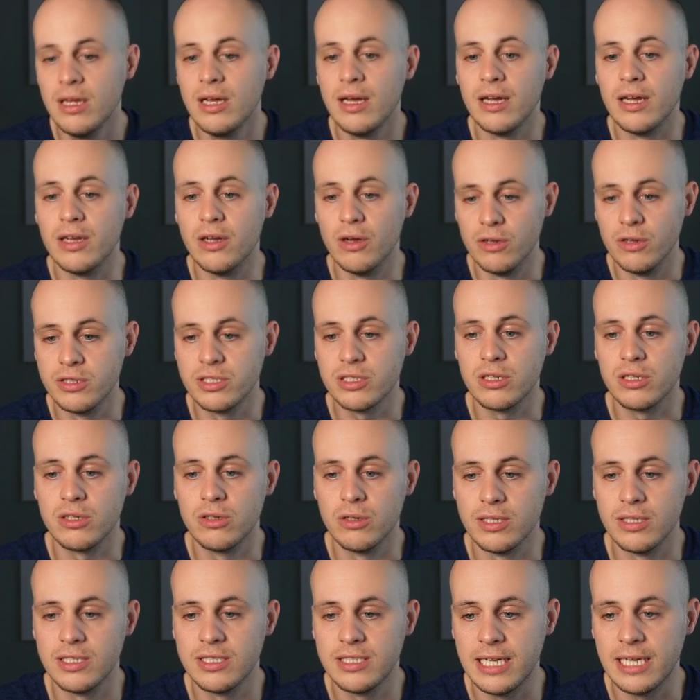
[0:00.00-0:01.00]
and Oscar
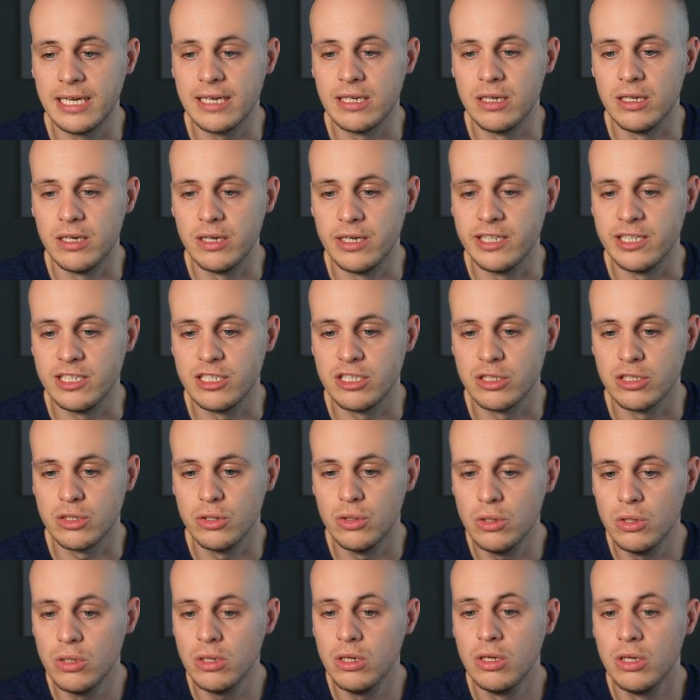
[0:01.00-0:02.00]
got the second highest
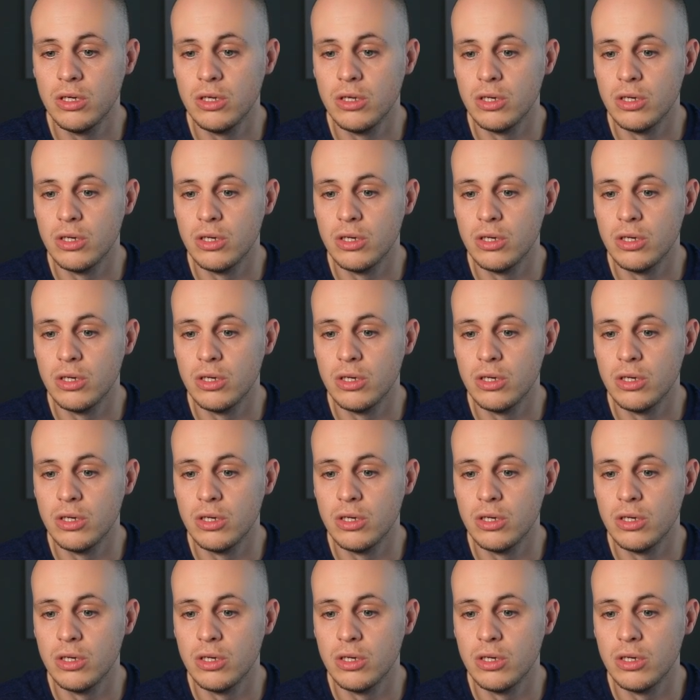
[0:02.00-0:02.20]
score.